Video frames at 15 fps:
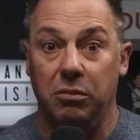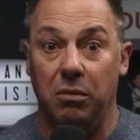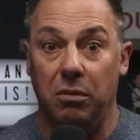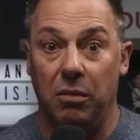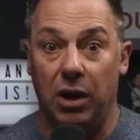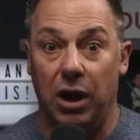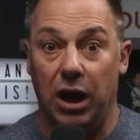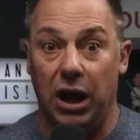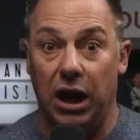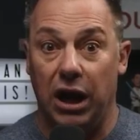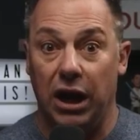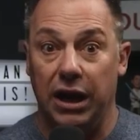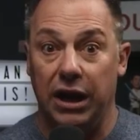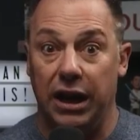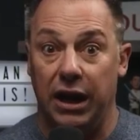uh,
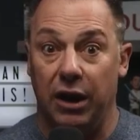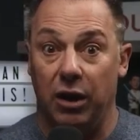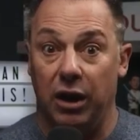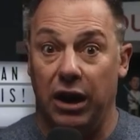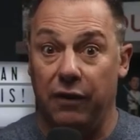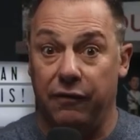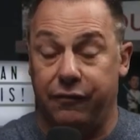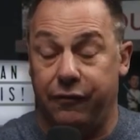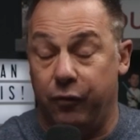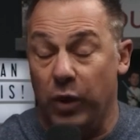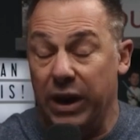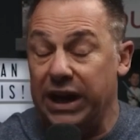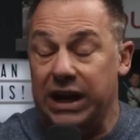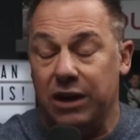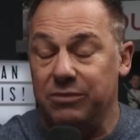when
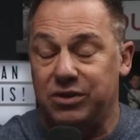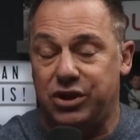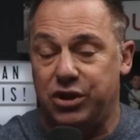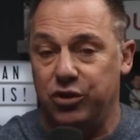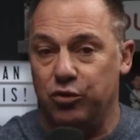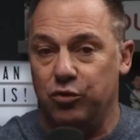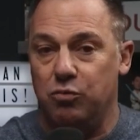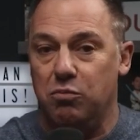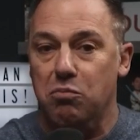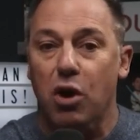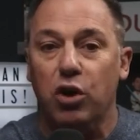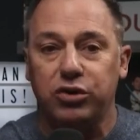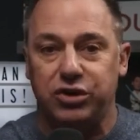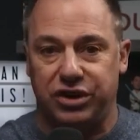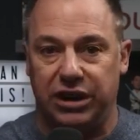it comes to
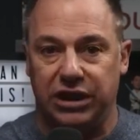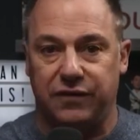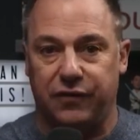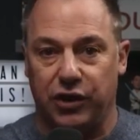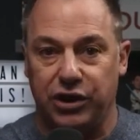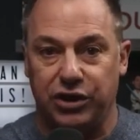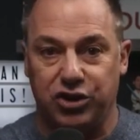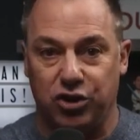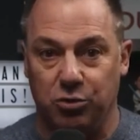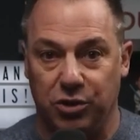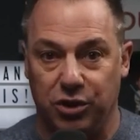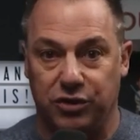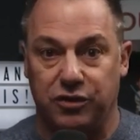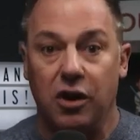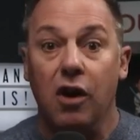most things for
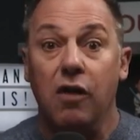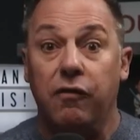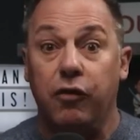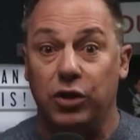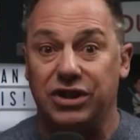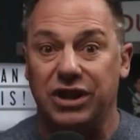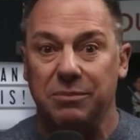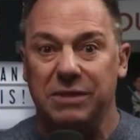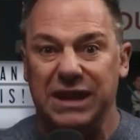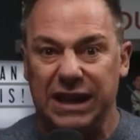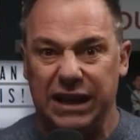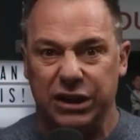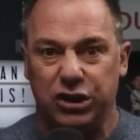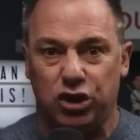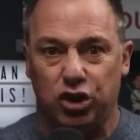consumers for something that
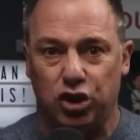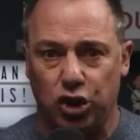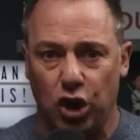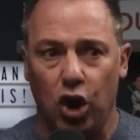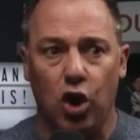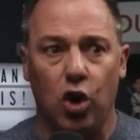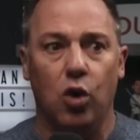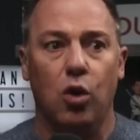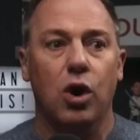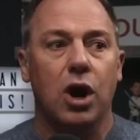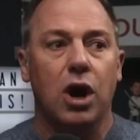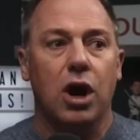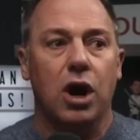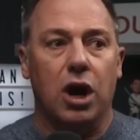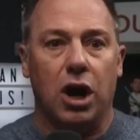is so
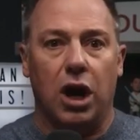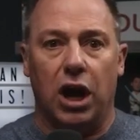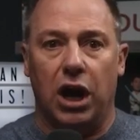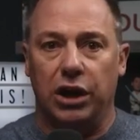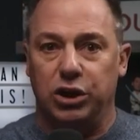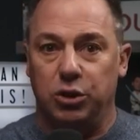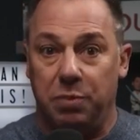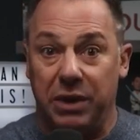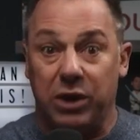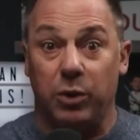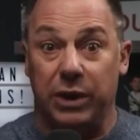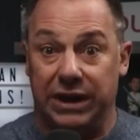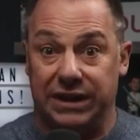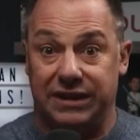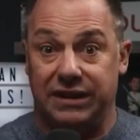
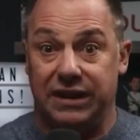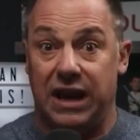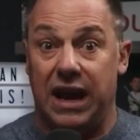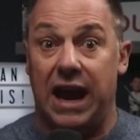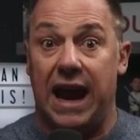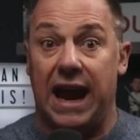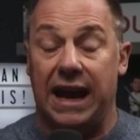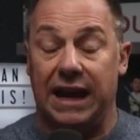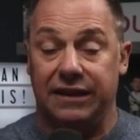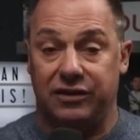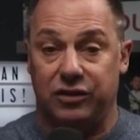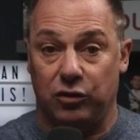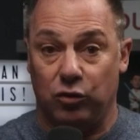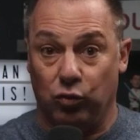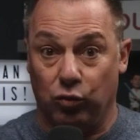ubiquitous as
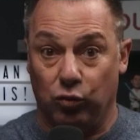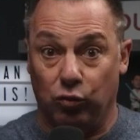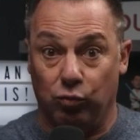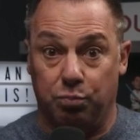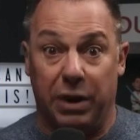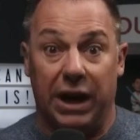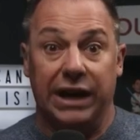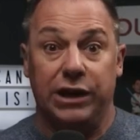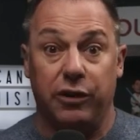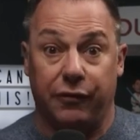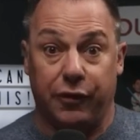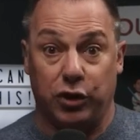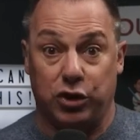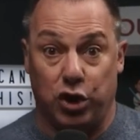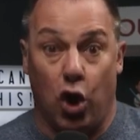buying your
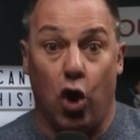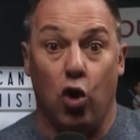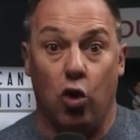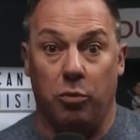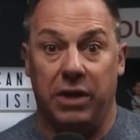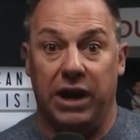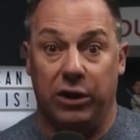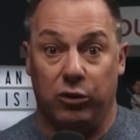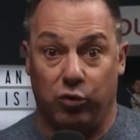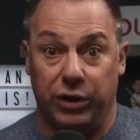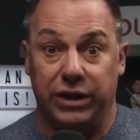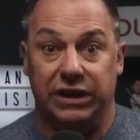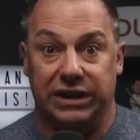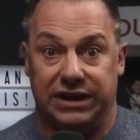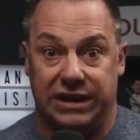first home and
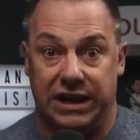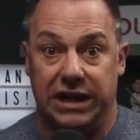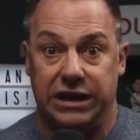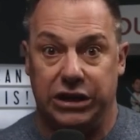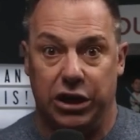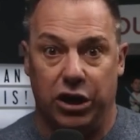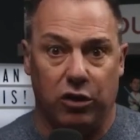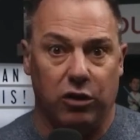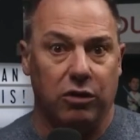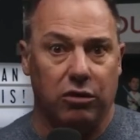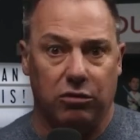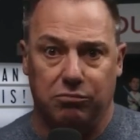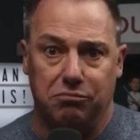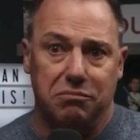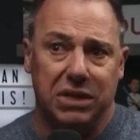real estate. 1
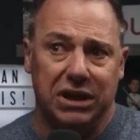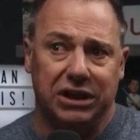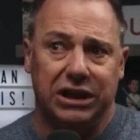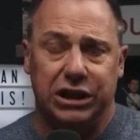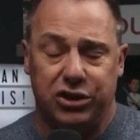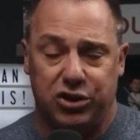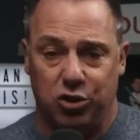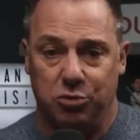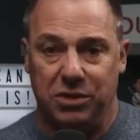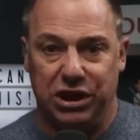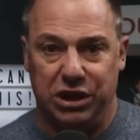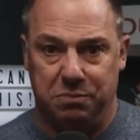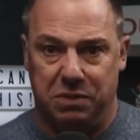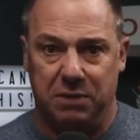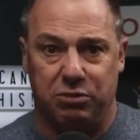million to 2 million
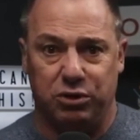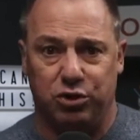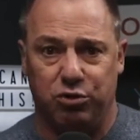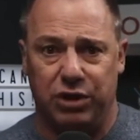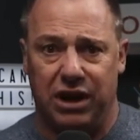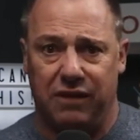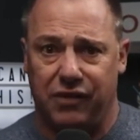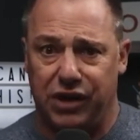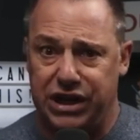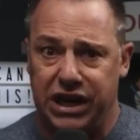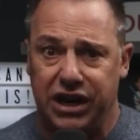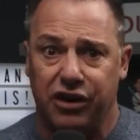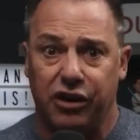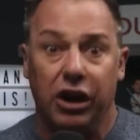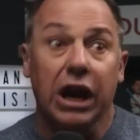people do it every
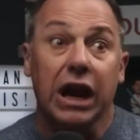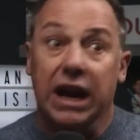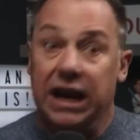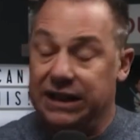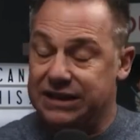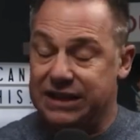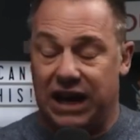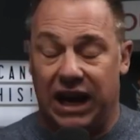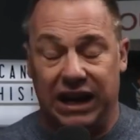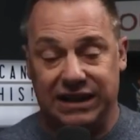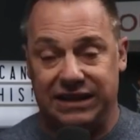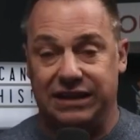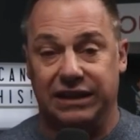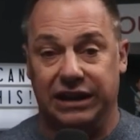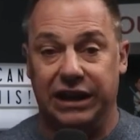year. It's
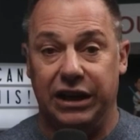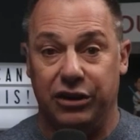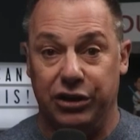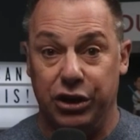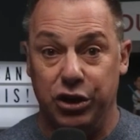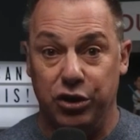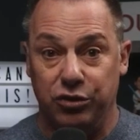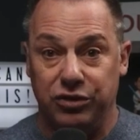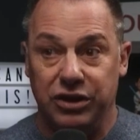constantly on the news.